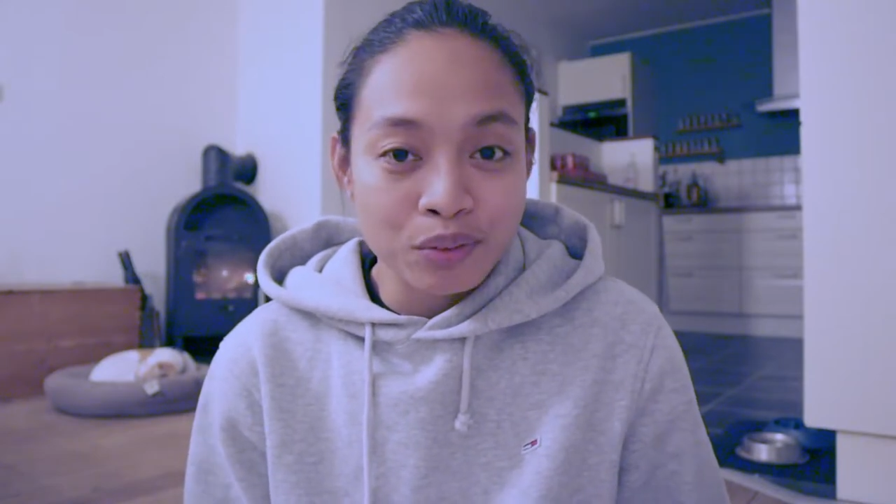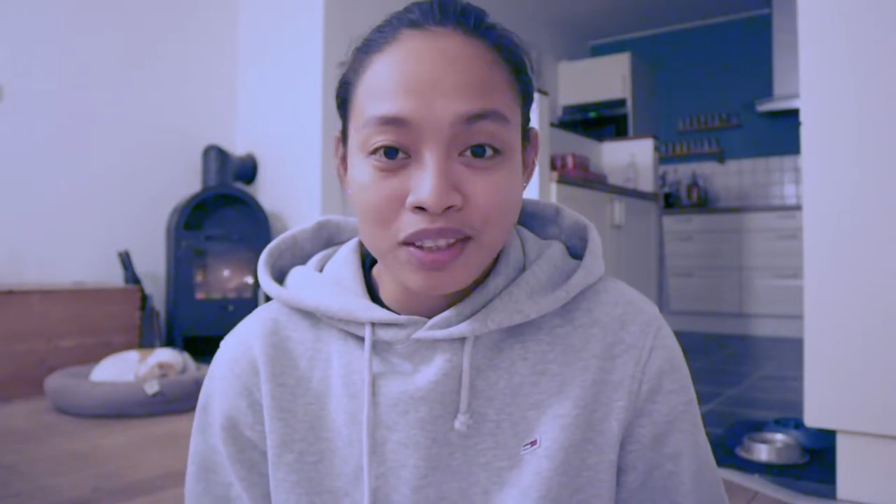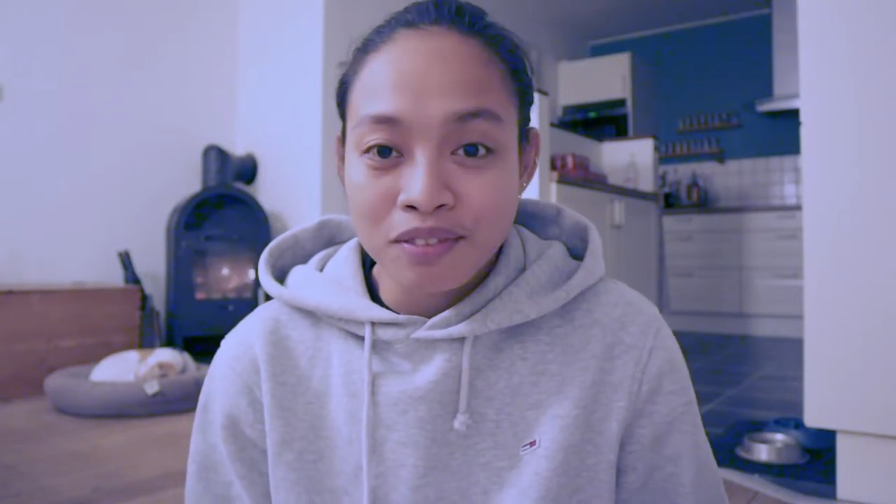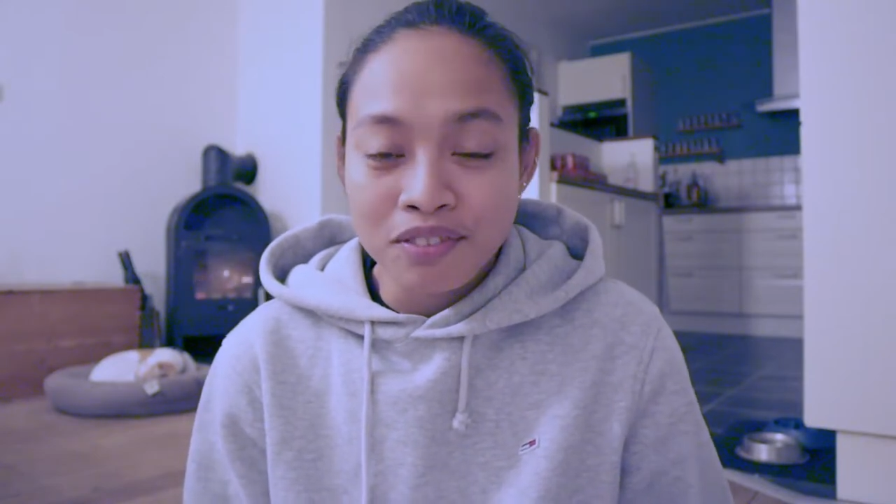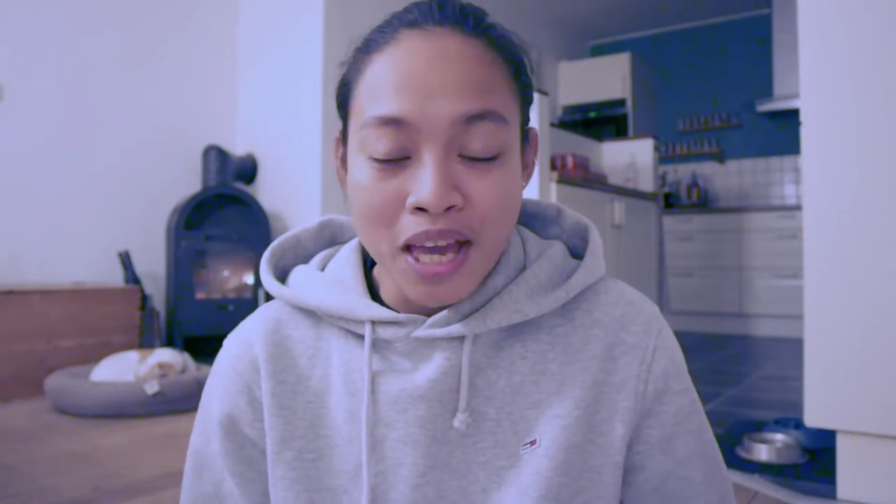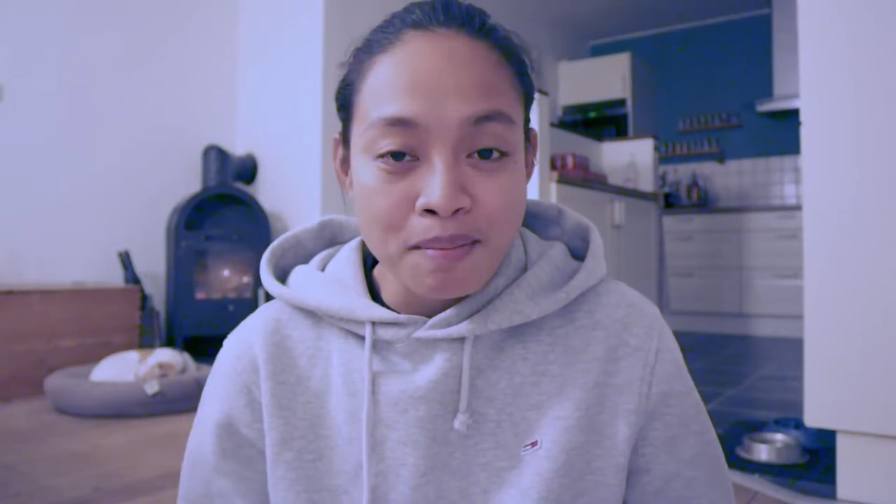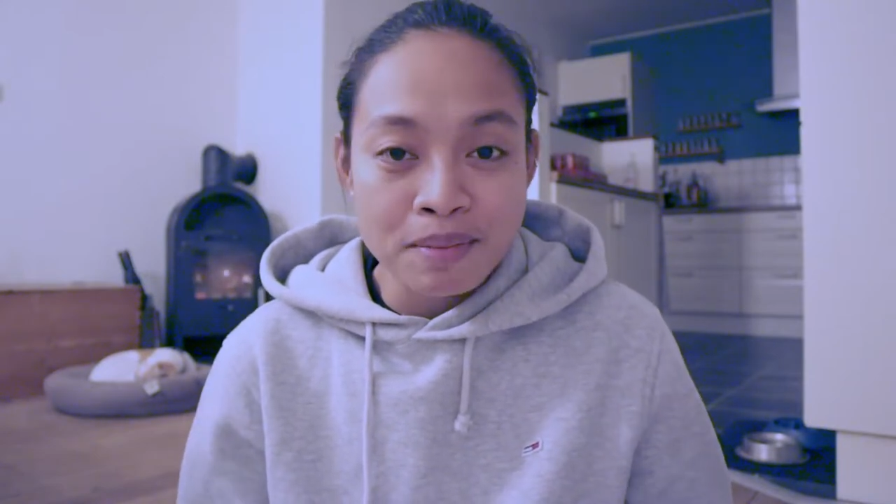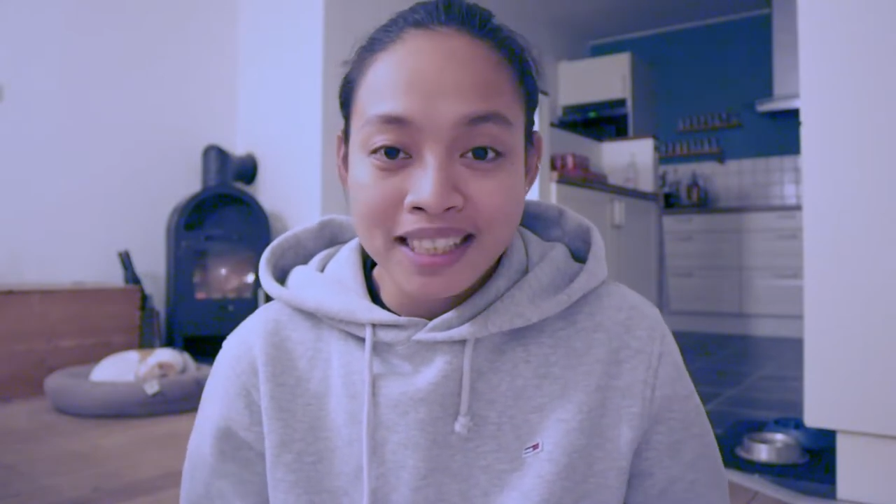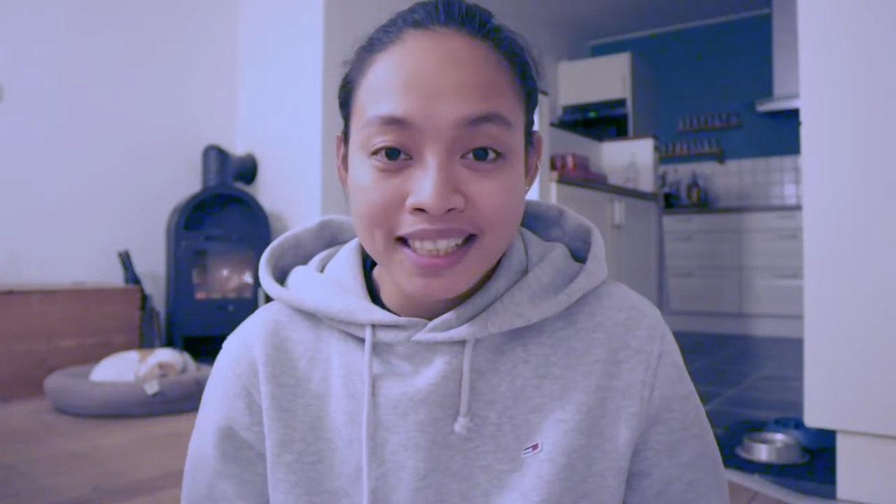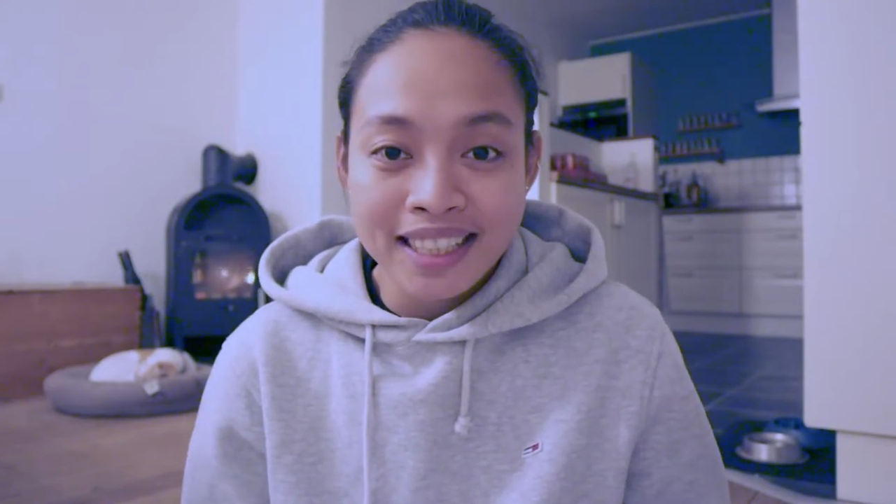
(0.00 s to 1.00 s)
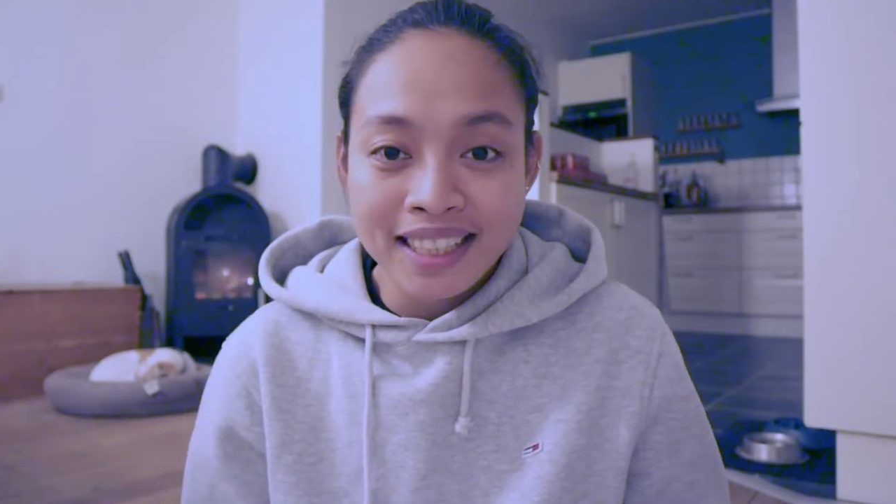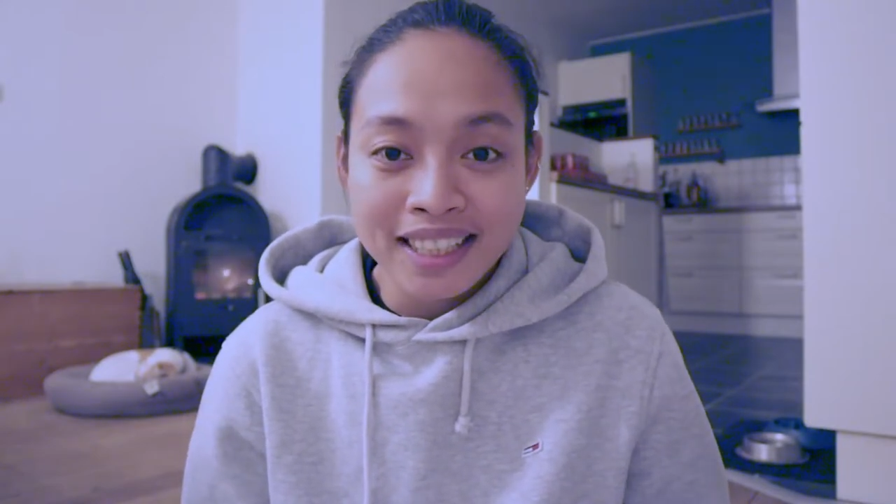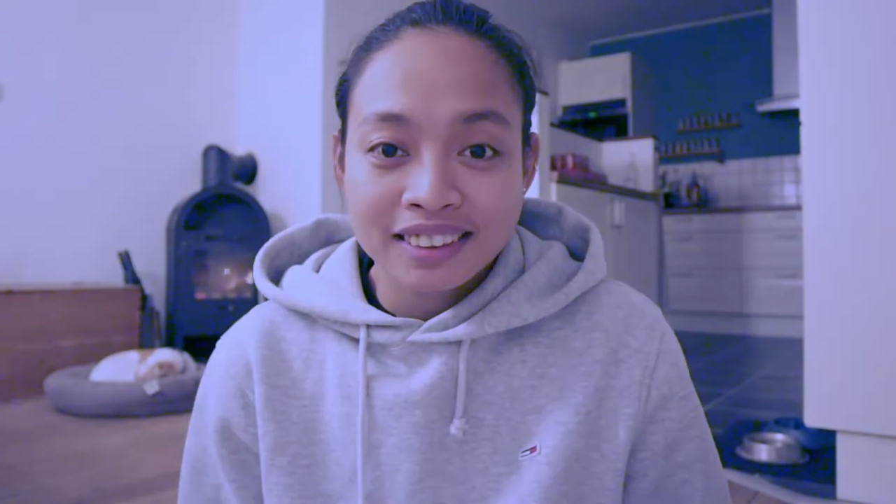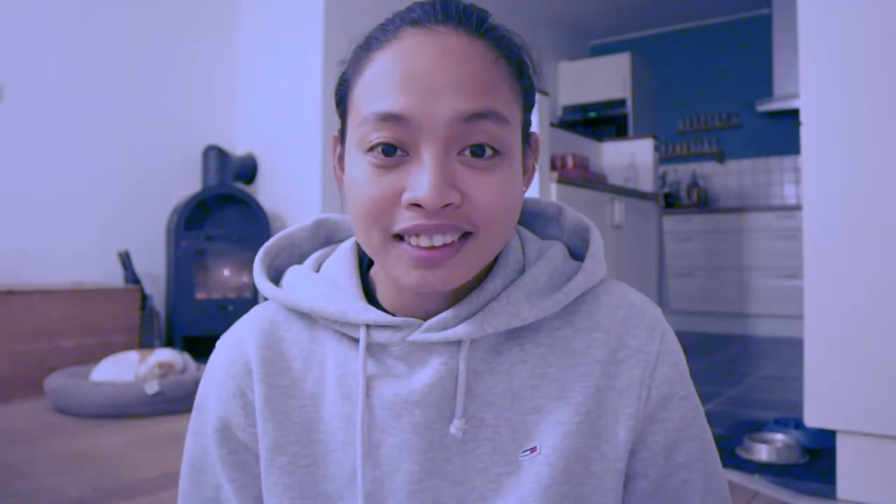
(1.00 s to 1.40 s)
with the family.